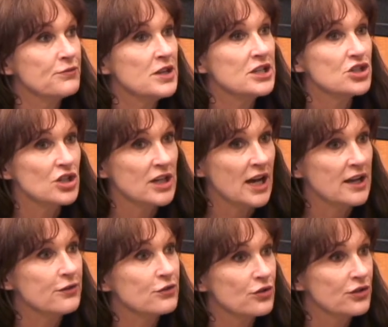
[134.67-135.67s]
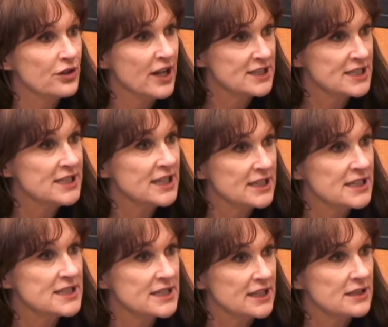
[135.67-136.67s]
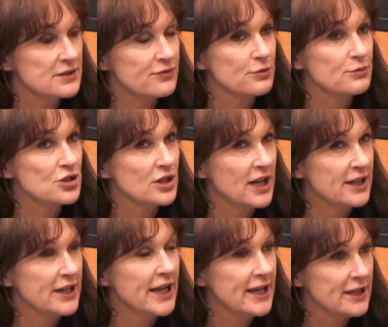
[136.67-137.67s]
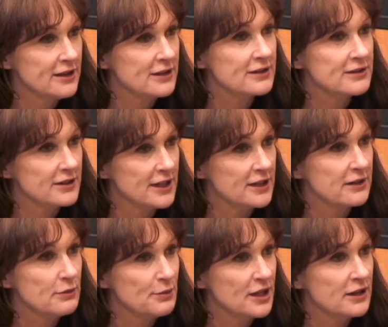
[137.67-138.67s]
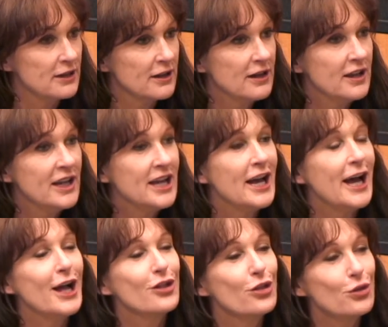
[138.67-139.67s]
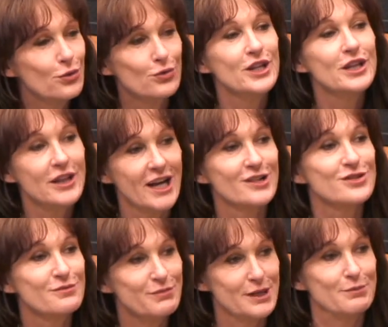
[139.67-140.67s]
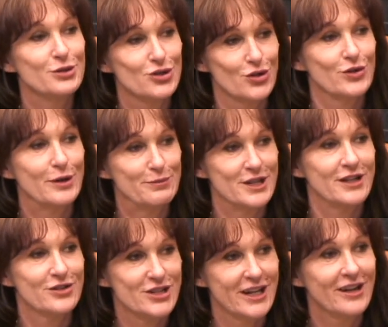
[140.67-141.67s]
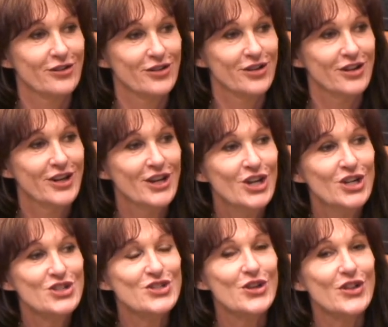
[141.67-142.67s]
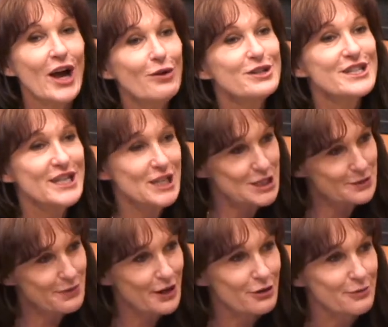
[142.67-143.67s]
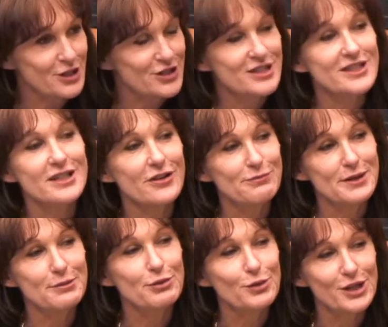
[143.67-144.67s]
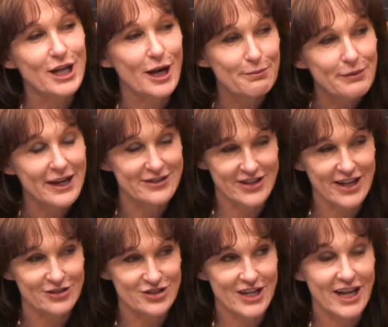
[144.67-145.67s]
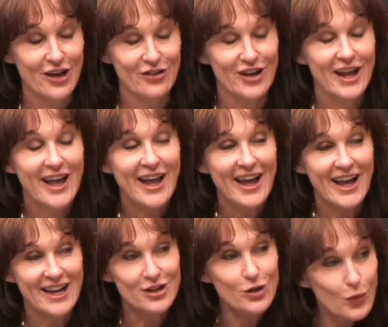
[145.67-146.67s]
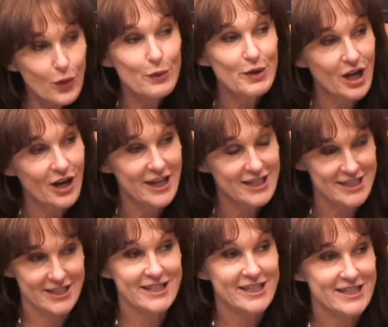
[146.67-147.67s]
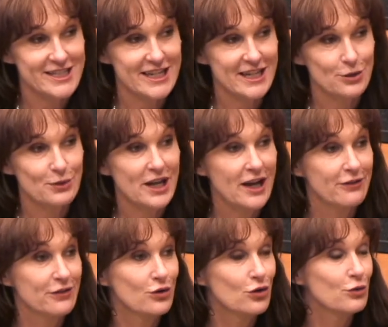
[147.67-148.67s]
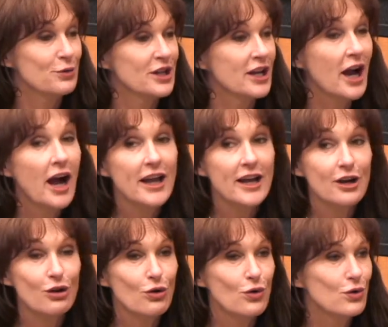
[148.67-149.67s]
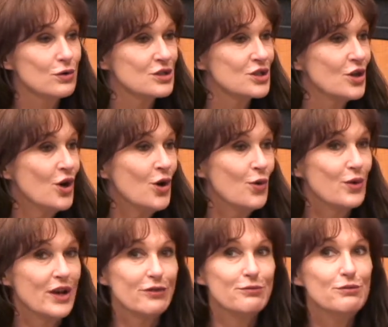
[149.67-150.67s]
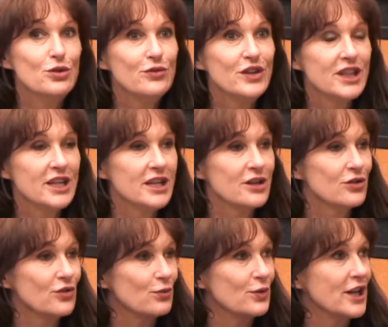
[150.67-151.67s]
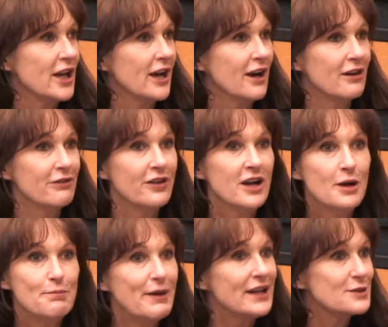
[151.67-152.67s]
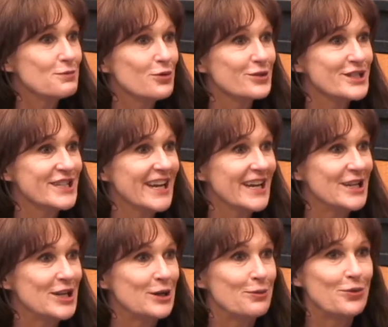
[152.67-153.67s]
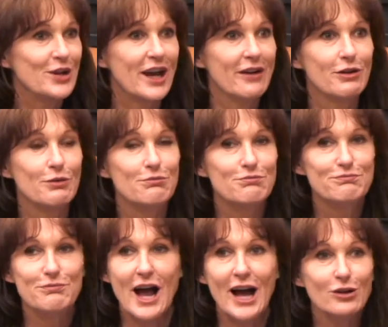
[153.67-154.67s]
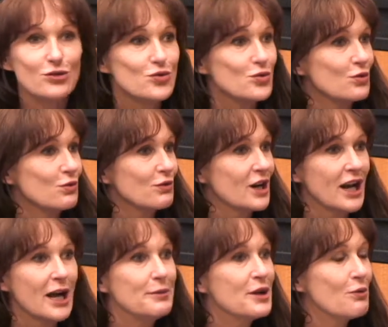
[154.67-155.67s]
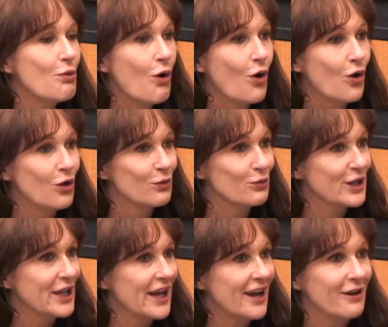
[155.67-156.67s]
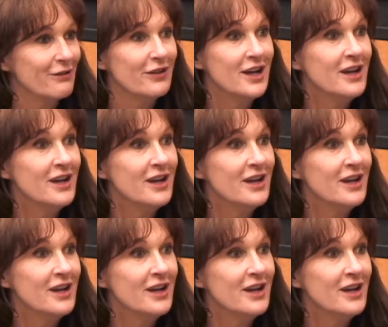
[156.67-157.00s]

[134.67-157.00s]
in July of 1996, from July the 8th until the end of the month, and 30,000 people showed up downtown. So that was the experiment to see if people would come back downtown. And look where we are 18 years later. We have an urban kayak course, we have movie theaters, we have baseball stadium, we have an outdoor climbing wall, we have,